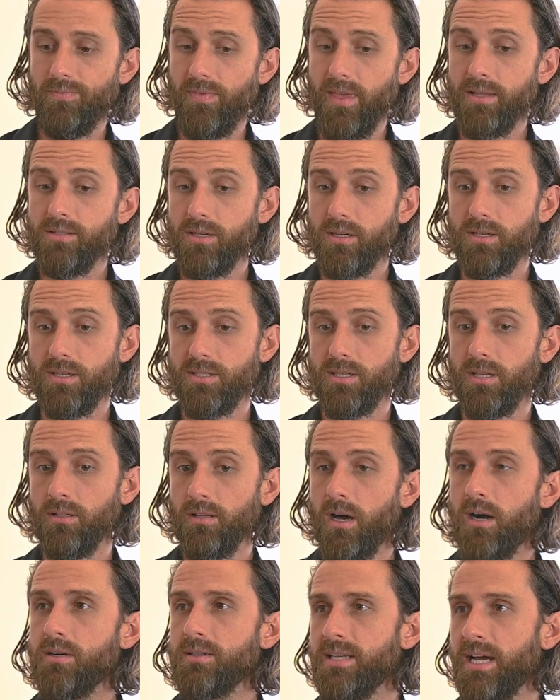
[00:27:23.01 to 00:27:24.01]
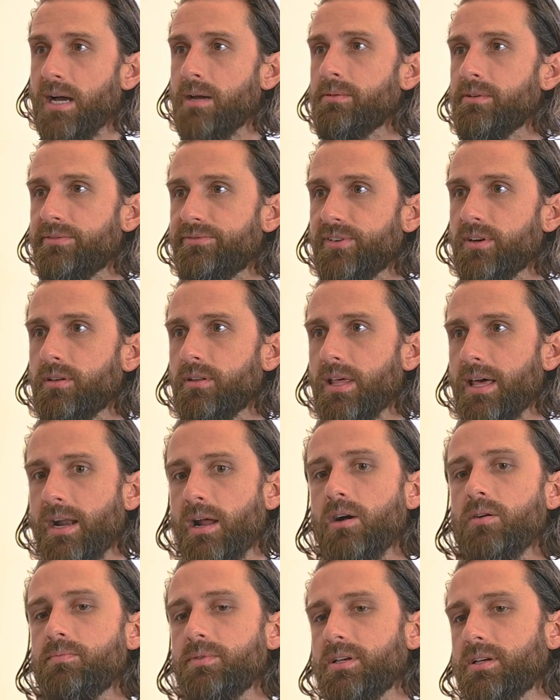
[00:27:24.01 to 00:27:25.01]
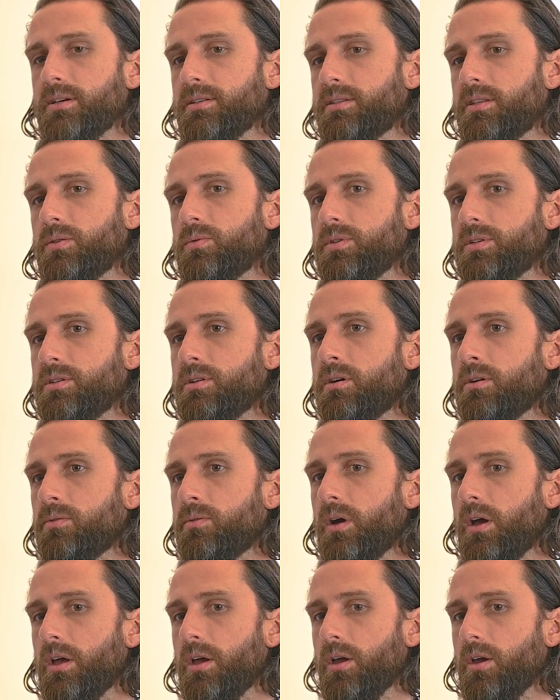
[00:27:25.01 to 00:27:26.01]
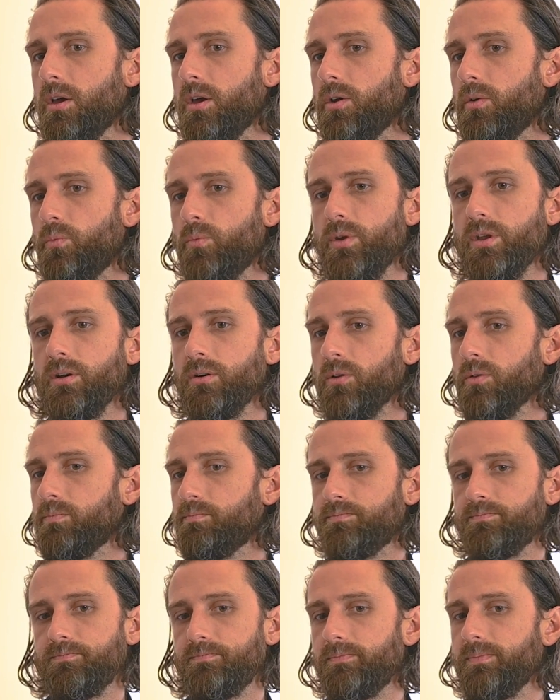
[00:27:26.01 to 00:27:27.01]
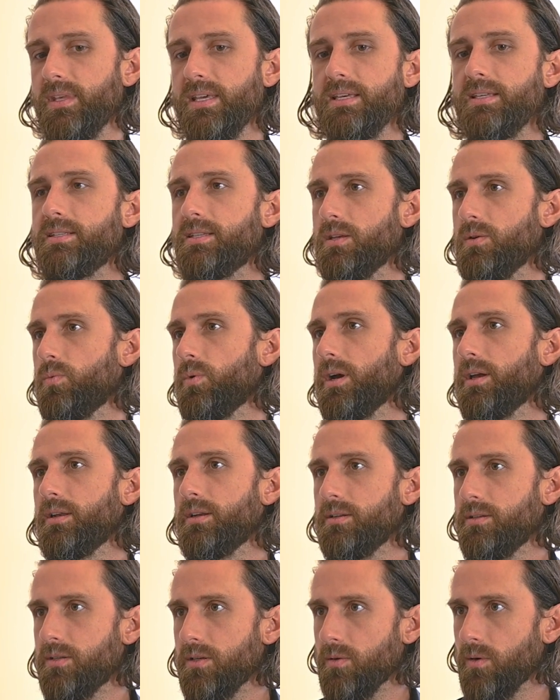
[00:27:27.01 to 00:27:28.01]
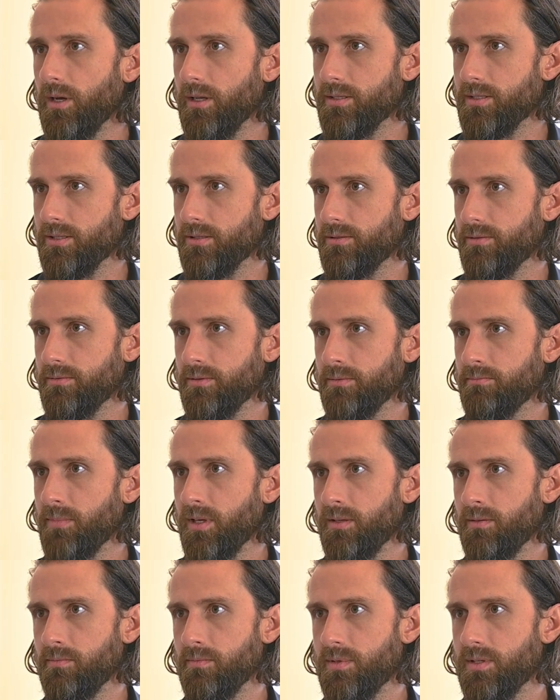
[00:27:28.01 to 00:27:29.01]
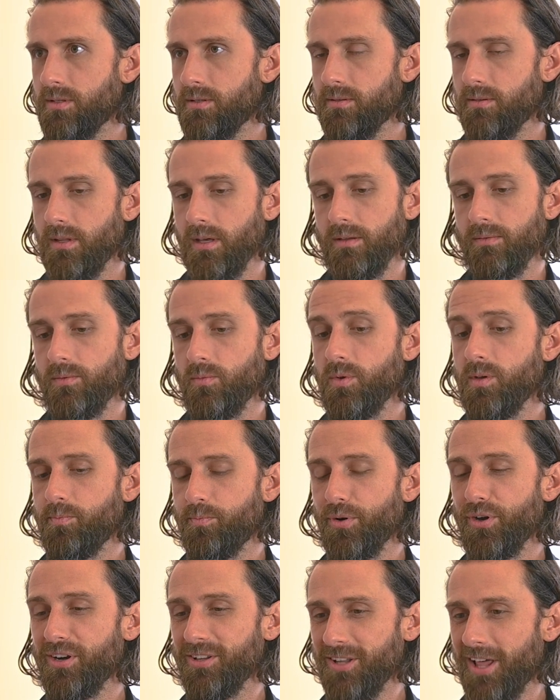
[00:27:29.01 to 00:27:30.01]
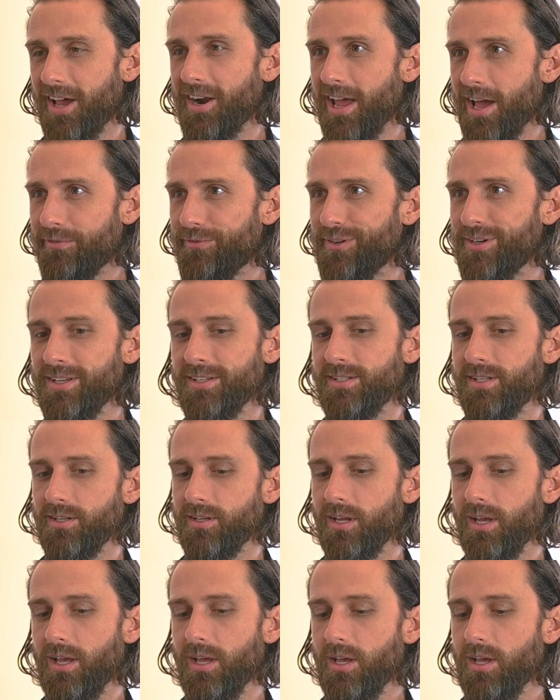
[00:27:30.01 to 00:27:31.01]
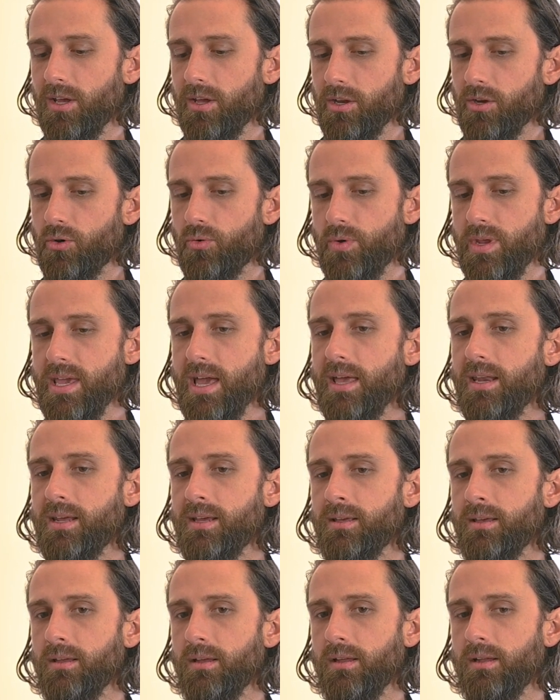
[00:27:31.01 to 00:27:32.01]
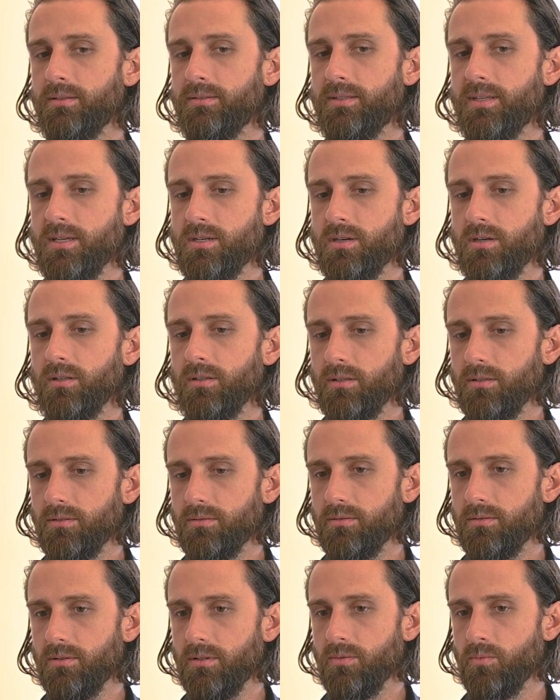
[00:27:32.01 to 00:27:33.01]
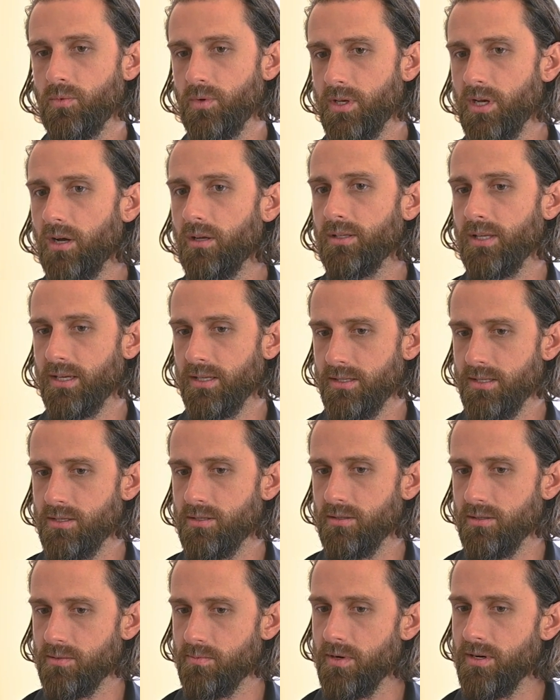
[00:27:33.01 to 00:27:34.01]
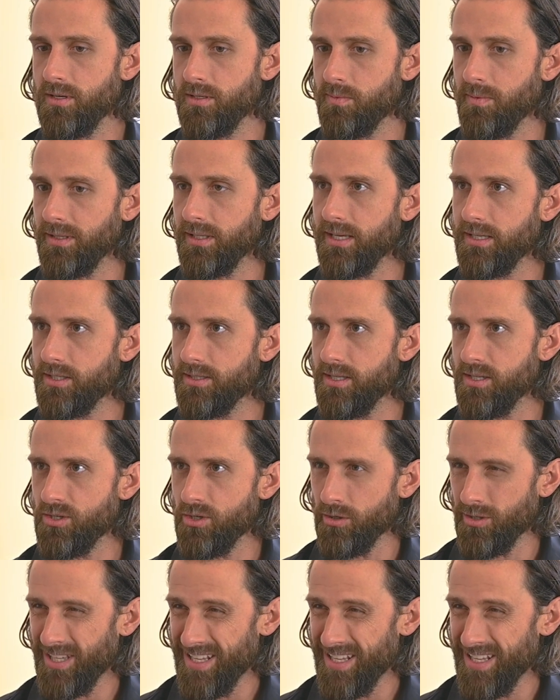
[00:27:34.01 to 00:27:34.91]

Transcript: it took us a long time to figure that out because there was no real easy way to do it. And that we put a lot of effort into creating a digital, we call it like a digital experience, but like digital